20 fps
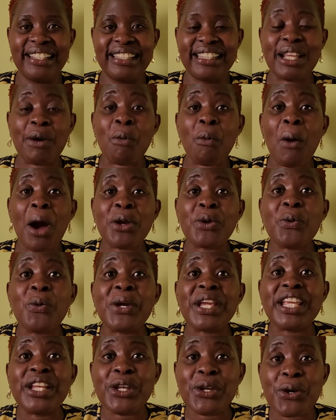The one who
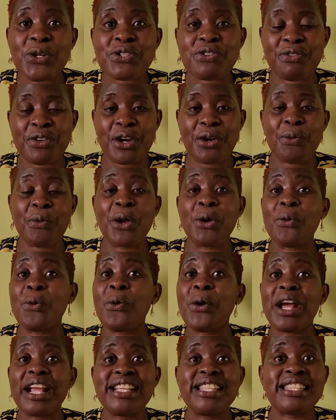he knows very well,
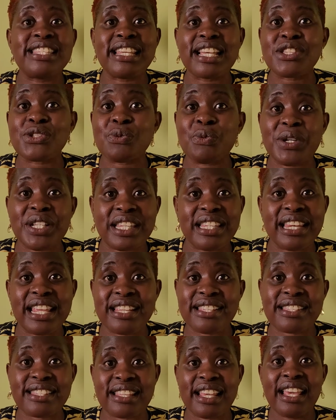who he's just
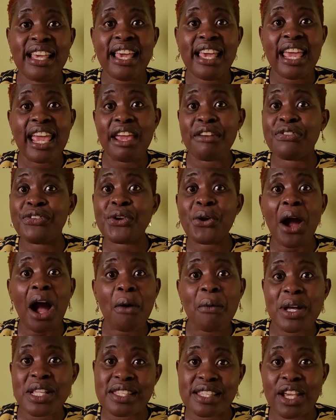witnessed a few
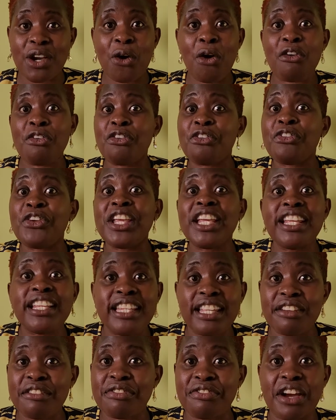hours ago
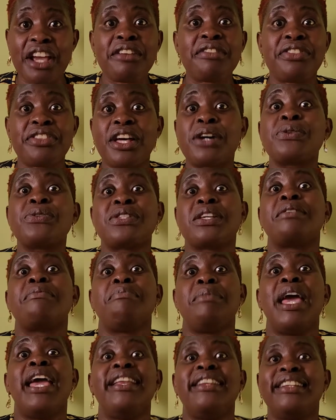feeding 5,000
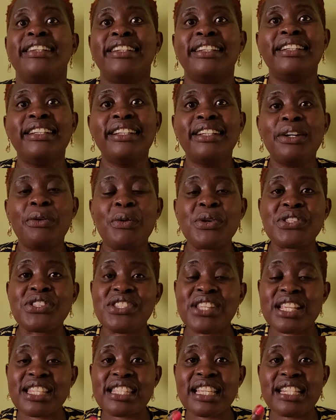men with
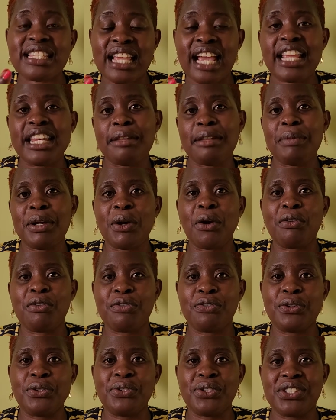just a tiny bit of
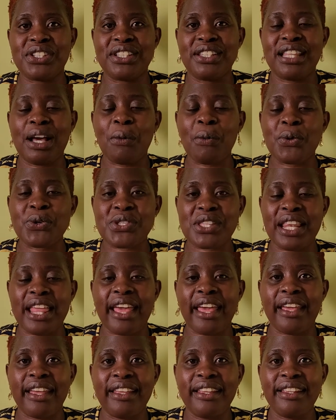food that was
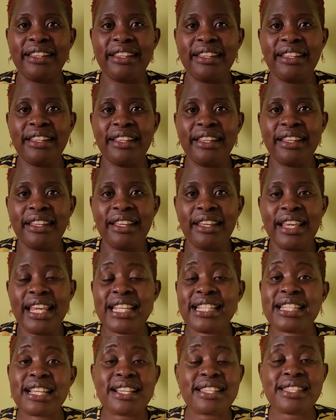there. He
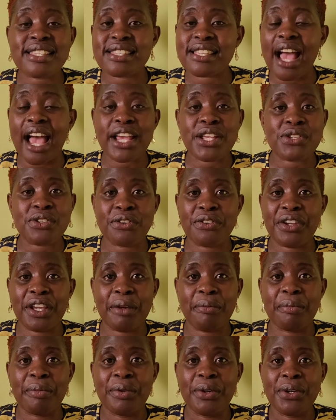takes his eyes off
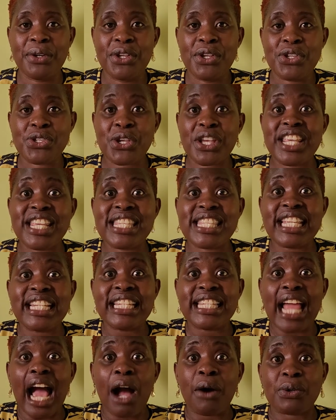him. So he's in
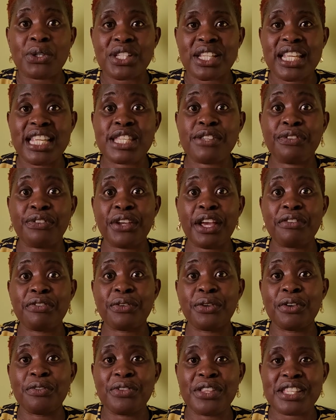doubt. He's
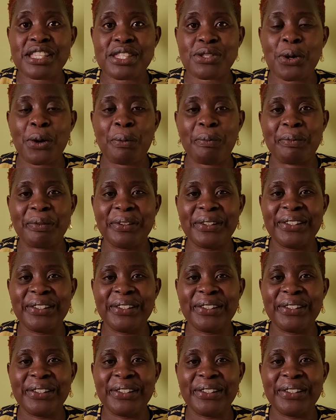fearful of the storm.